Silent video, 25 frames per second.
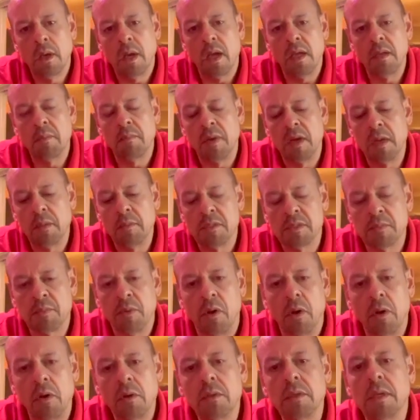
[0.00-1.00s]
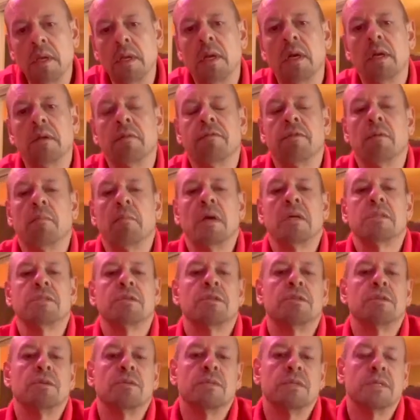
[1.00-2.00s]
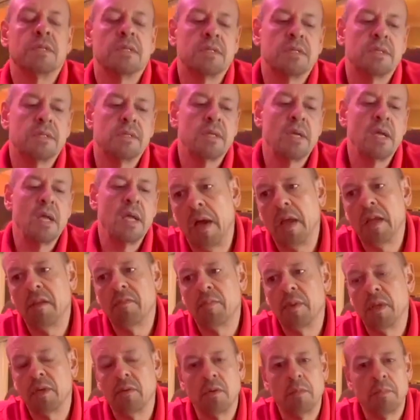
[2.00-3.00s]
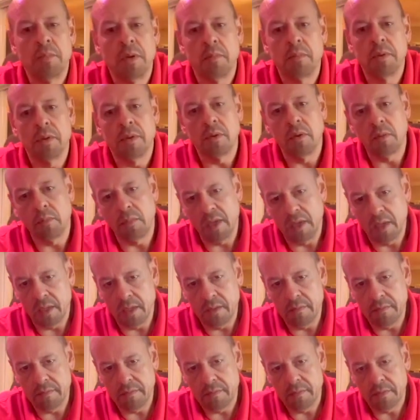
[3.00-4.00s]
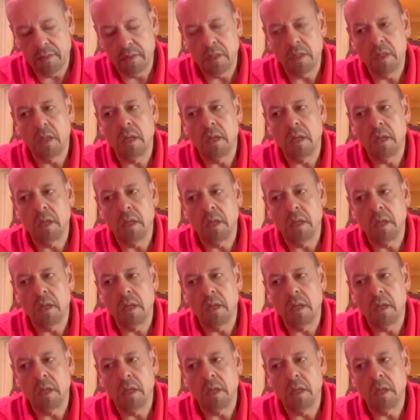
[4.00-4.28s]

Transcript: Hi, my name is Paul, and I am from Massachusetts. I have been a Republican all my life.